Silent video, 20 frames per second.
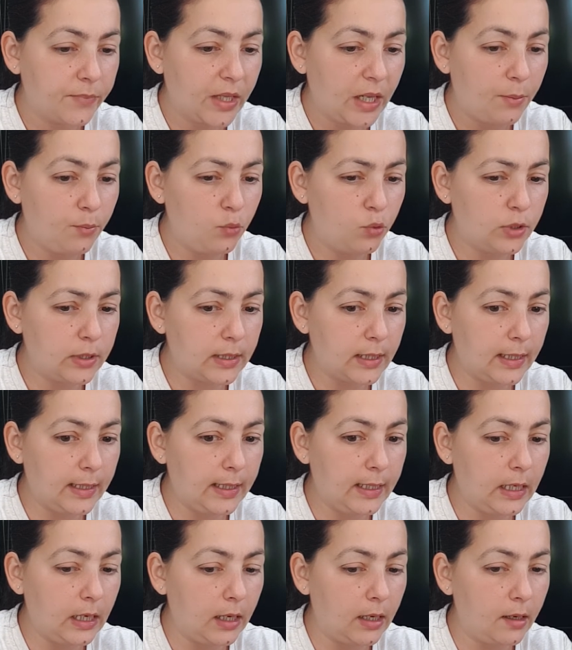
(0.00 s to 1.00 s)

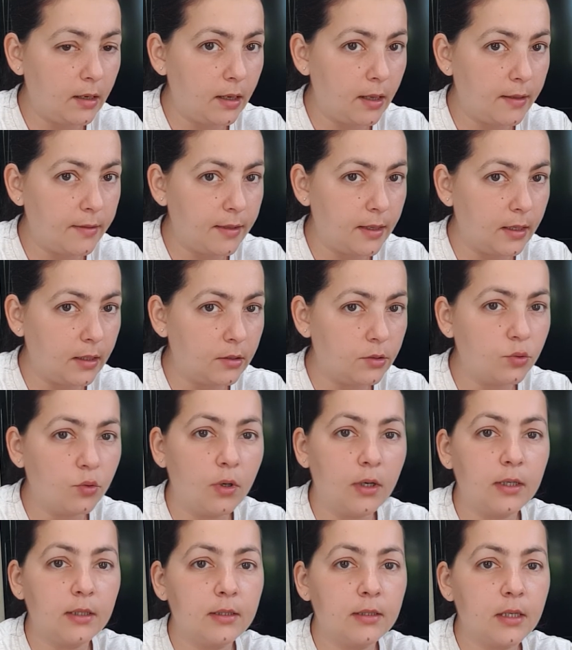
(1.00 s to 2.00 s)
mosaica, I think it
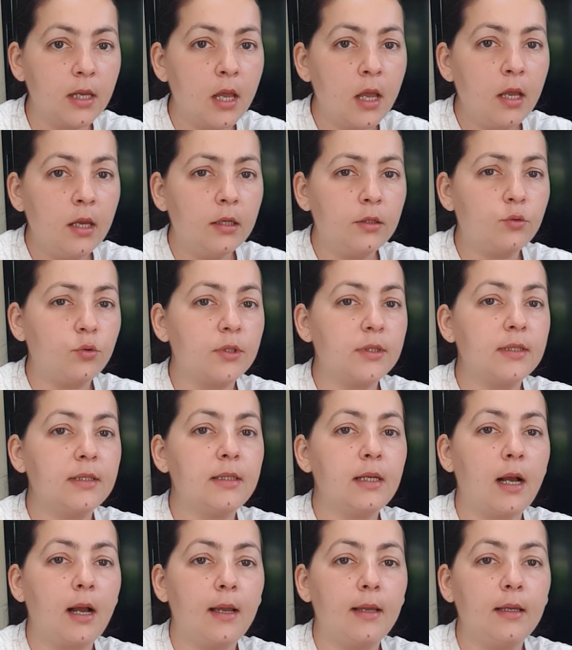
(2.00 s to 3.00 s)
was
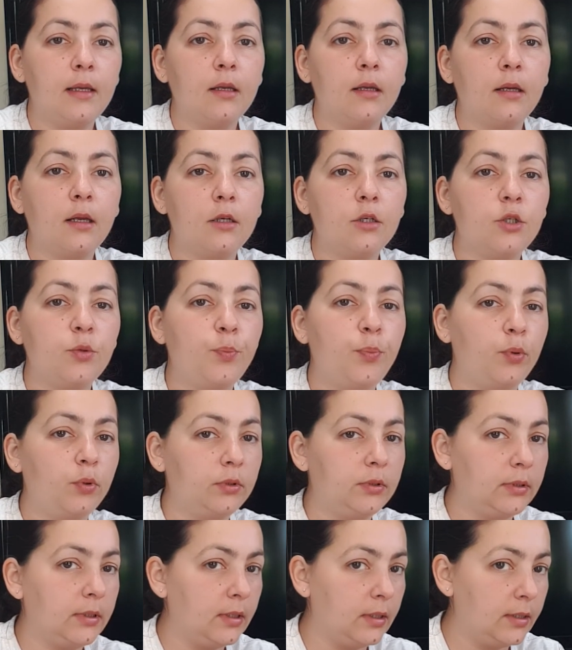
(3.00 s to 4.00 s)
dying, and she
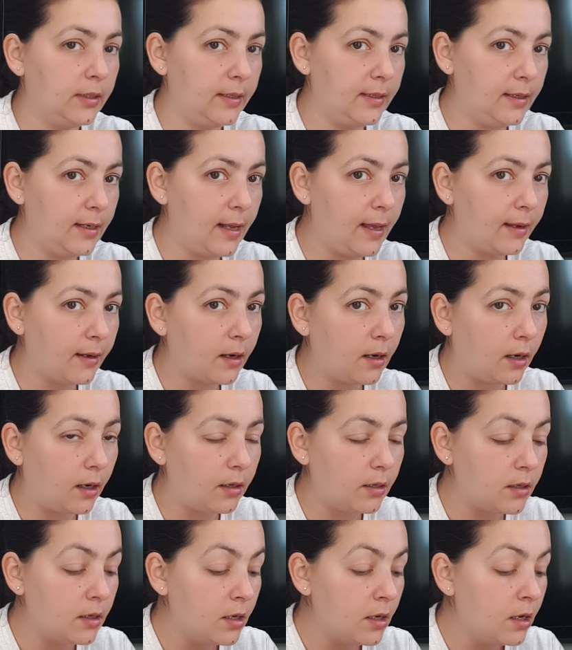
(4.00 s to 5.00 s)
put her in
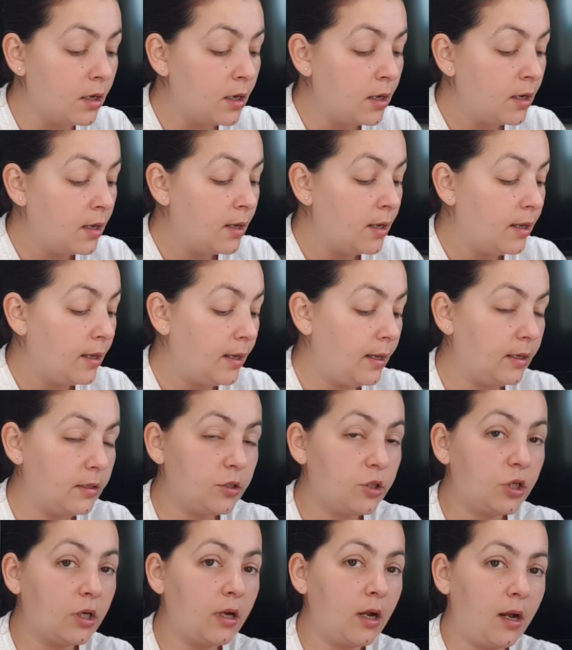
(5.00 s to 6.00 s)
leca and
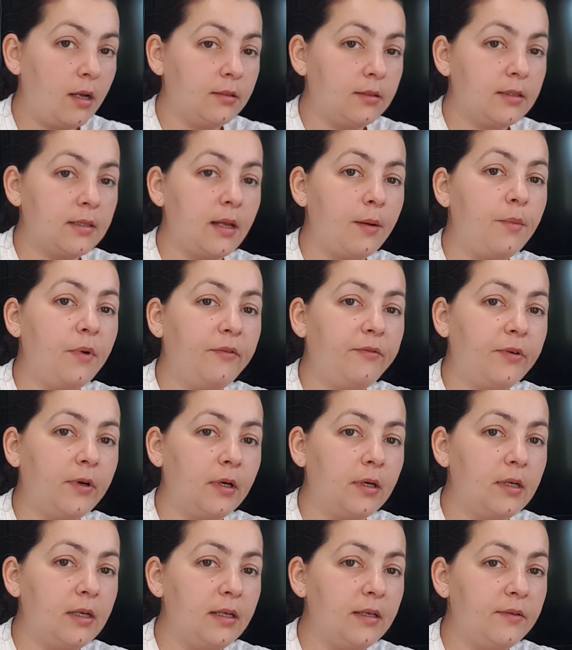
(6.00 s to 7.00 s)
she cut some of
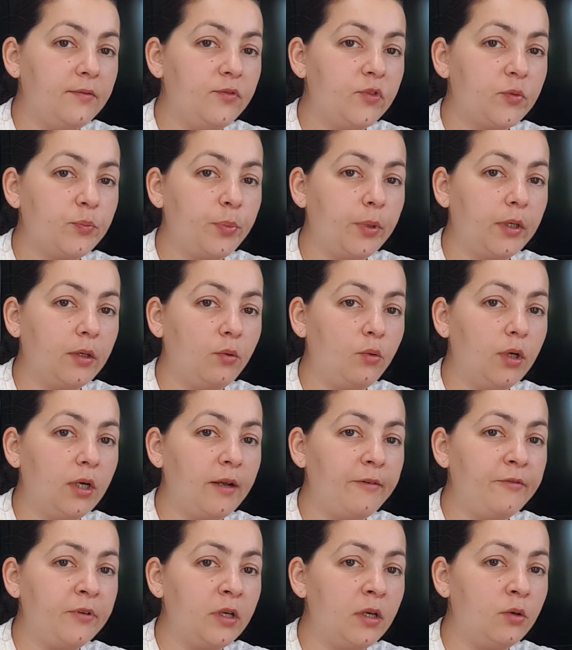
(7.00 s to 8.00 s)
her leaves. But what
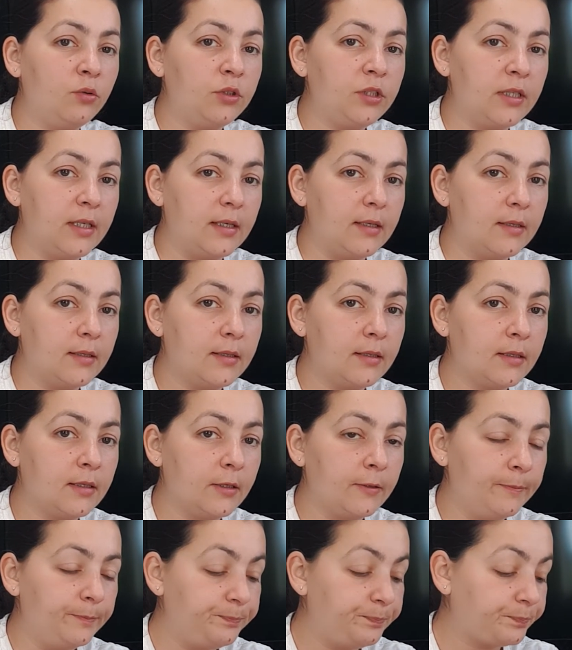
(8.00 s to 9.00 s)
I've noticed,
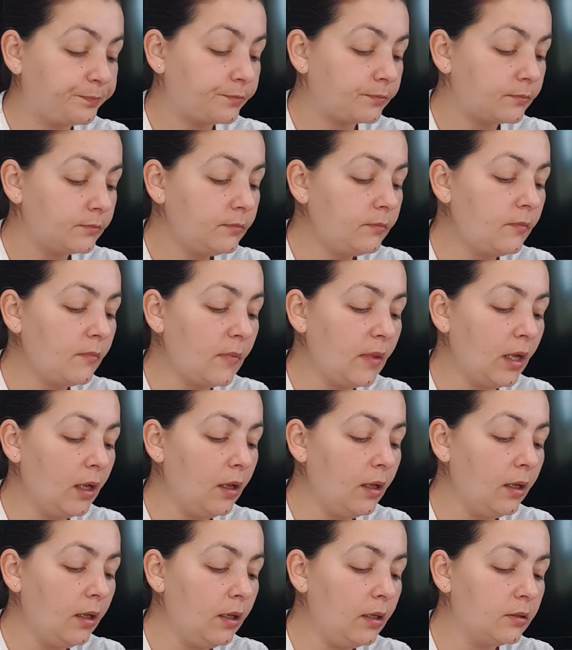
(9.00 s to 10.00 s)

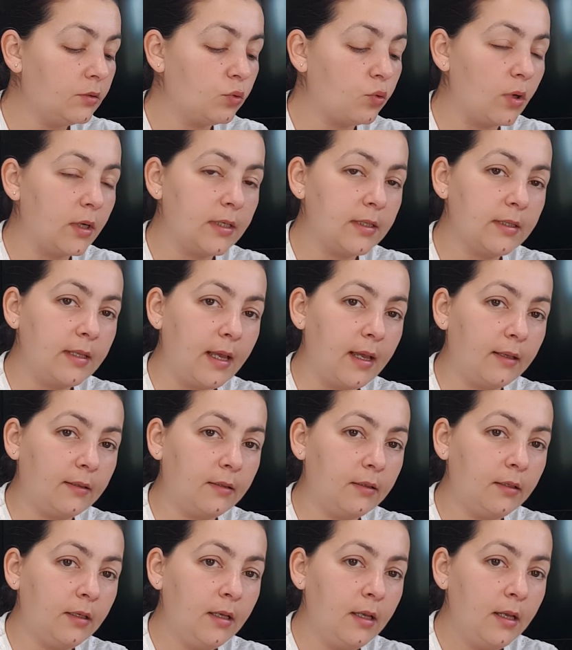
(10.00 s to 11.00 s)
it was
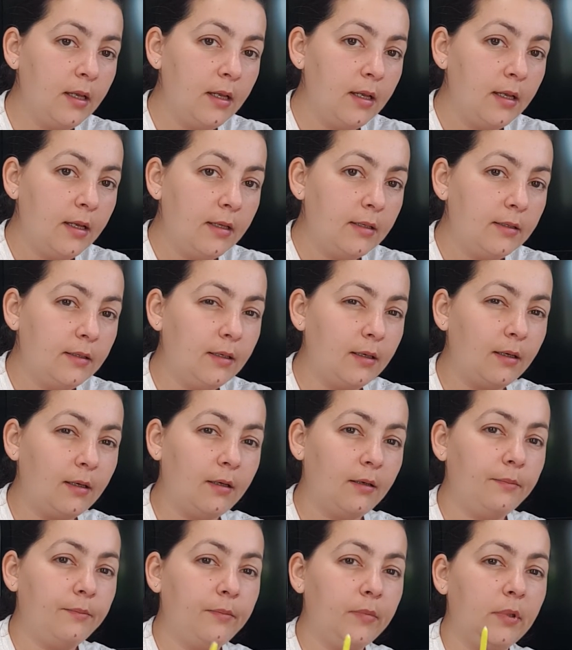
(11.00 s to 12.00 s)
that
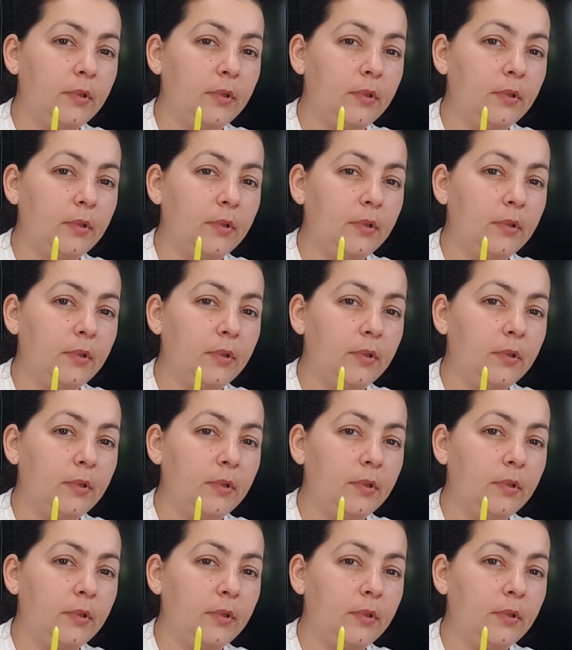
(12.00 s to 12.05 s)
the